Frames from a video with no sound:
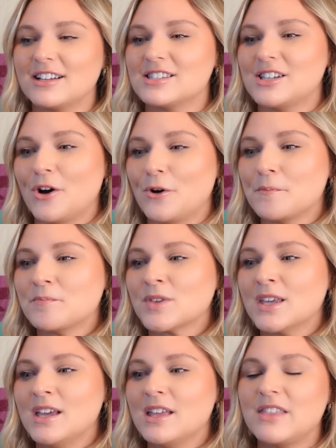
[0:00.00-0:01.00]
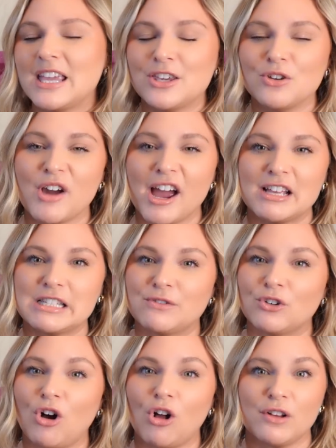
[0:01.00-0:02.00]
So thank you guys
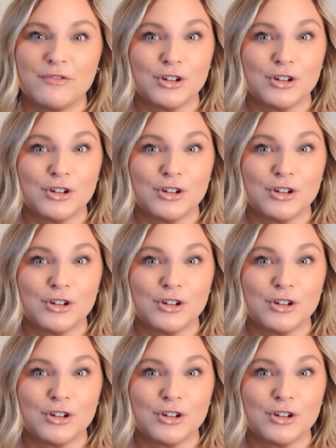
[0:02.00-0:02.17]
for all of